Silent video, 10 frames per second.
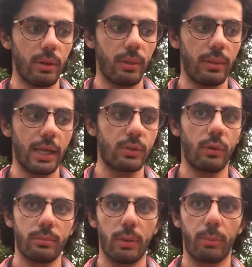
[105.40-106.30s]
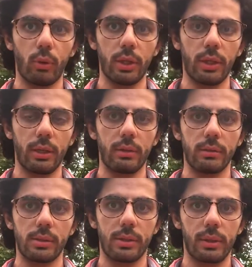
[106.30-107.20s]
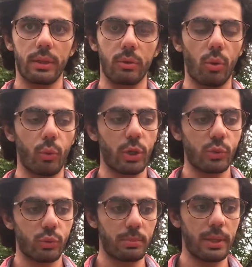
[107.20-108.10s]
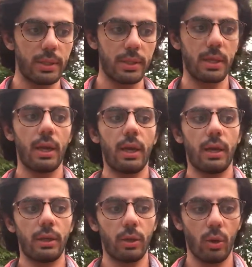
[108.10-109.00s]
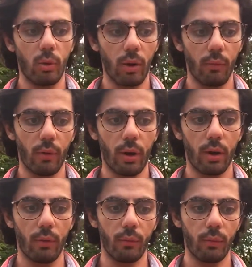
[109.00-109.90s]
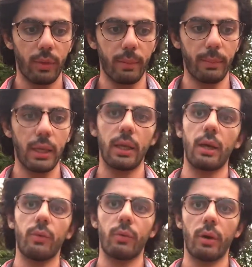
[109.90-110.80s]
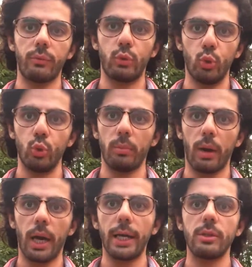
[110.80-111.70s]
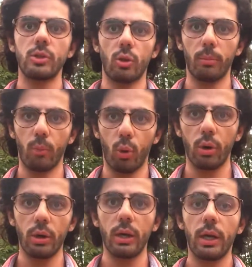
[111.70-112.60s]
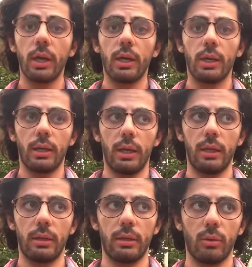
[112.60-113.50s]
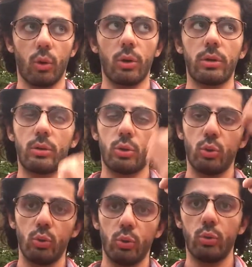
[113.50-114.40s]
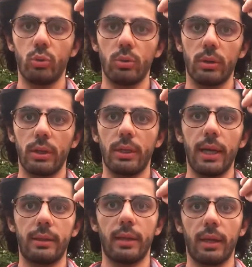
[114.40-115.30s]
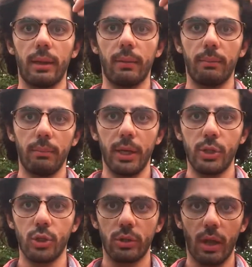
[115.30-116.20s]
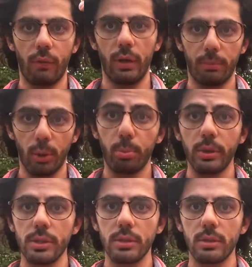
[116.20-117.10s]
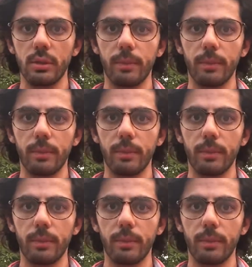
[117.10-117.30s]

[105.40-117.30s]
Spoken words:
That's from Napoleon Hill's Think and Grow Rich, which means, of the meeting of two minds or more in order to get a major definite purpose.